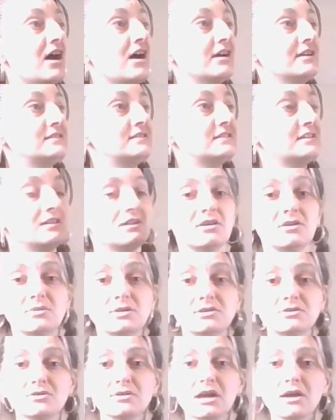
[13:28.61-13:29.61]
hi to you,
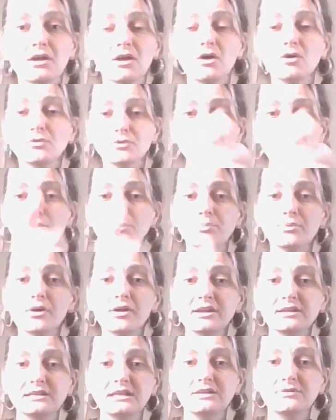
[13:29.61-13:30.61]
and you're like, oh, you're
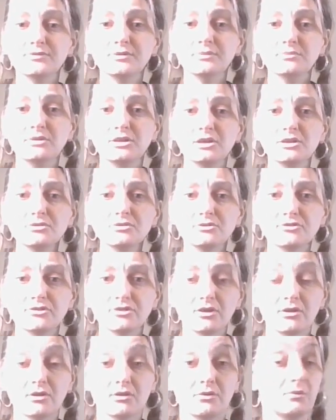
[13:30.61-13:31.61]
Bryony from
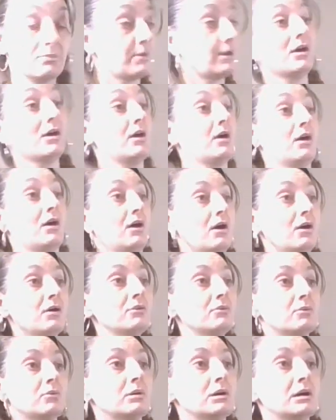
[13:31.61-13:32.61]
YouTube.
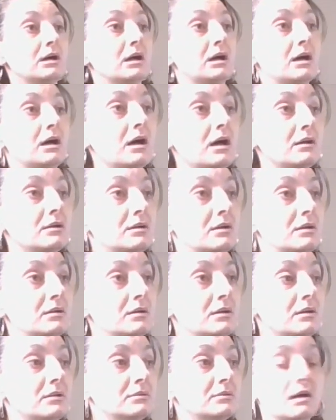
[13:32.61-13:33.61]
Oh,
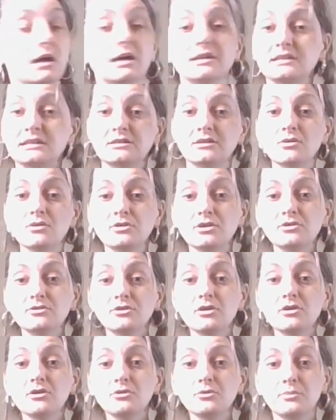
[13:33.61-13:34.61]
I didn't know you
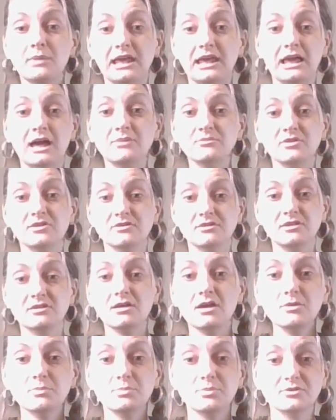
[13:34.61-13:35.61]
knew me, I'm just a
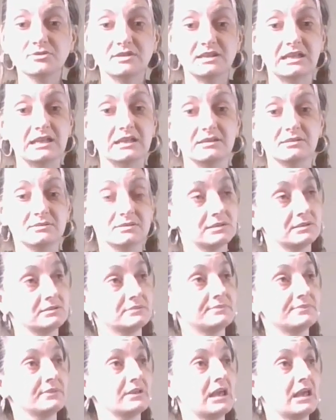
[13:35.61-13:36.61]
nobody.
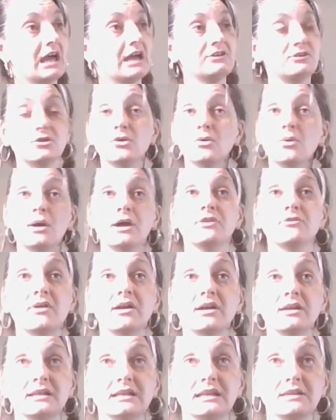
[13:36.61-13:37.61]
And you quite
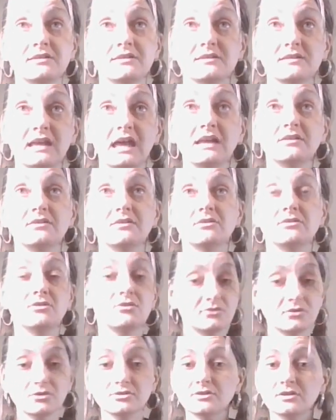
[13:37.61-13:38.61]
rightly said,
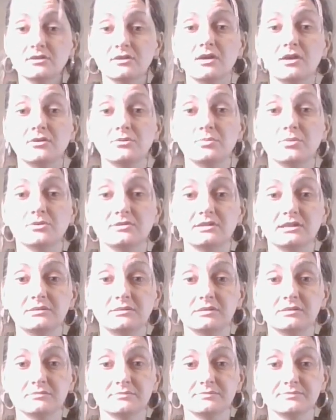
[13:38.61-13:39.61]
you're not a
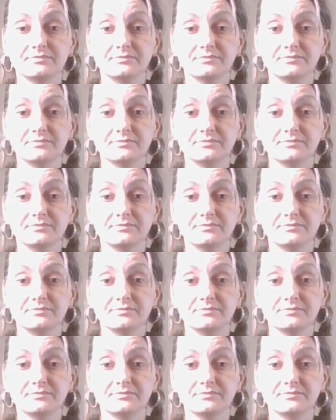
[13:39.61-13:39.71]
nobody,